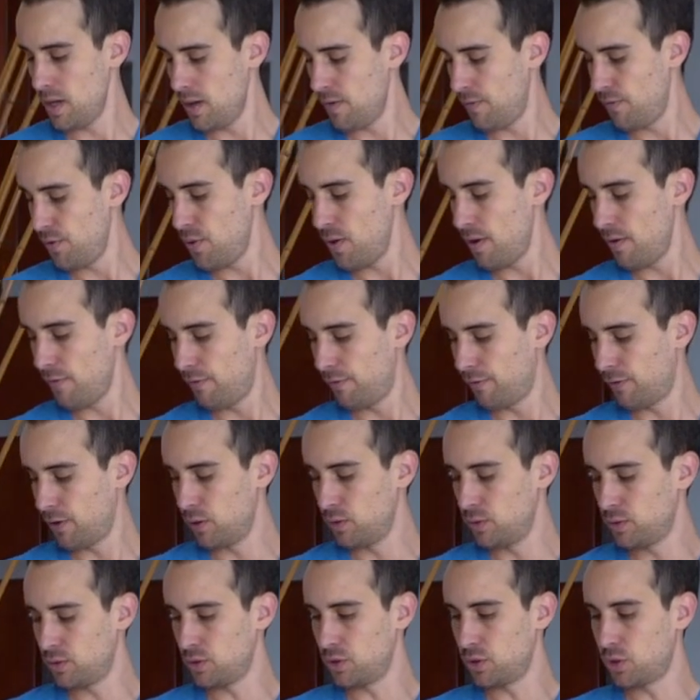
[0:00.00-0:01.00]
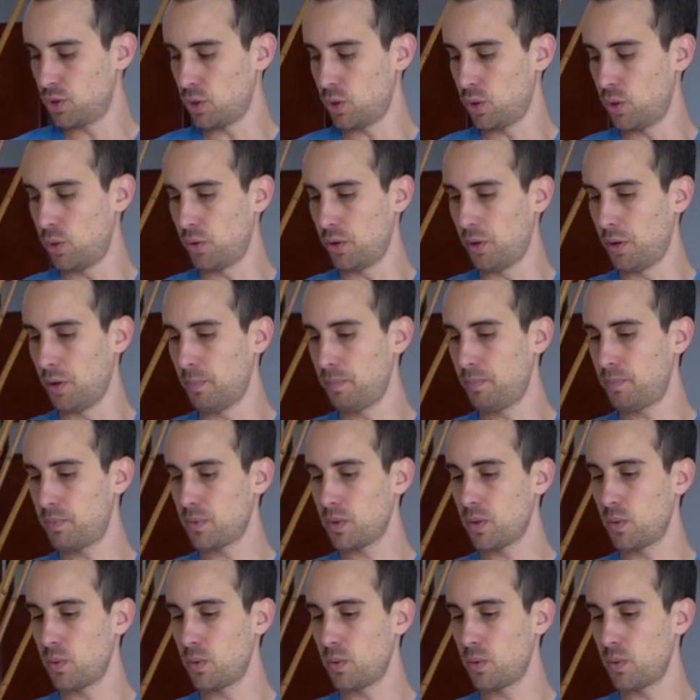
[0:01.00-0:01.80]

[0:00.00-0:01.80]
if you have frozen shoulder,